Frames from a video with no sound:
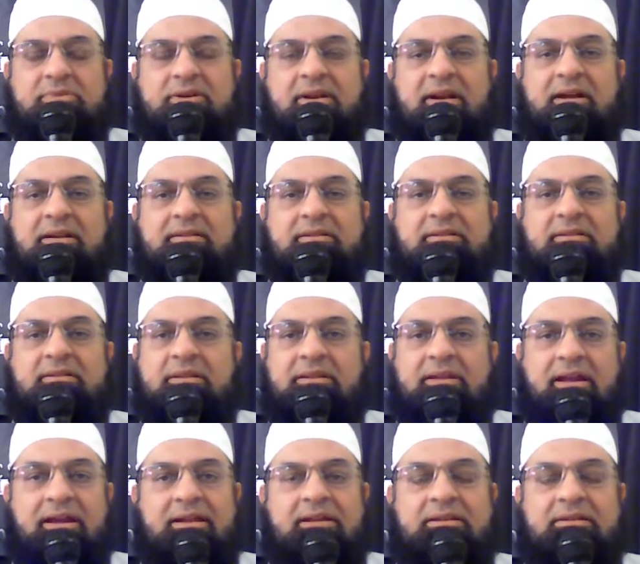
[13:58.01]
But other than
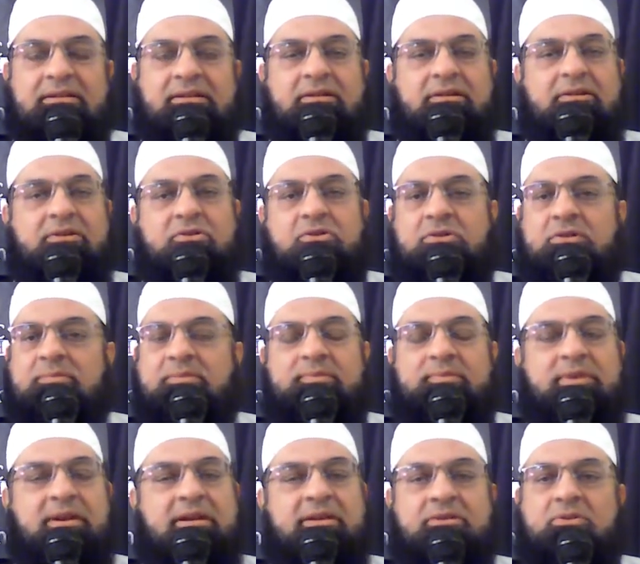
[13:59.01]
that, you could be
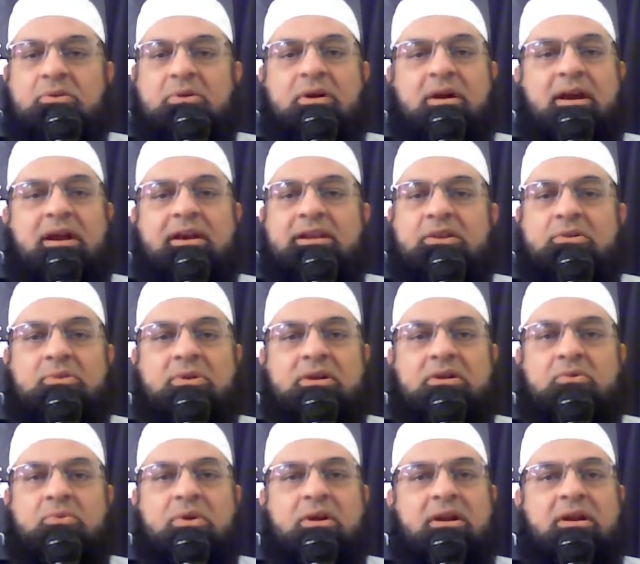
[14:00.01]
making dua
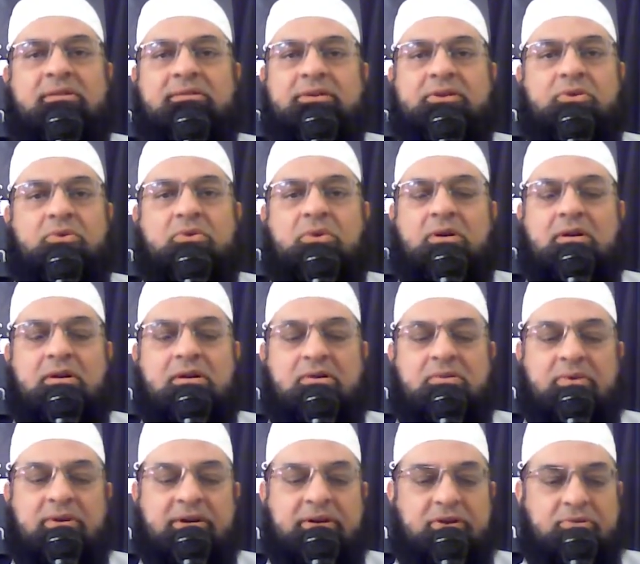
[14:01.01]
anywhere, wherever you are,
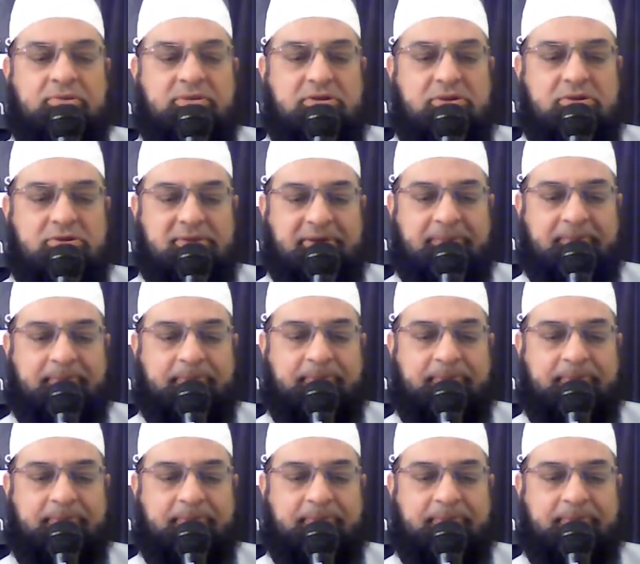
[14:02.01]
where you're going.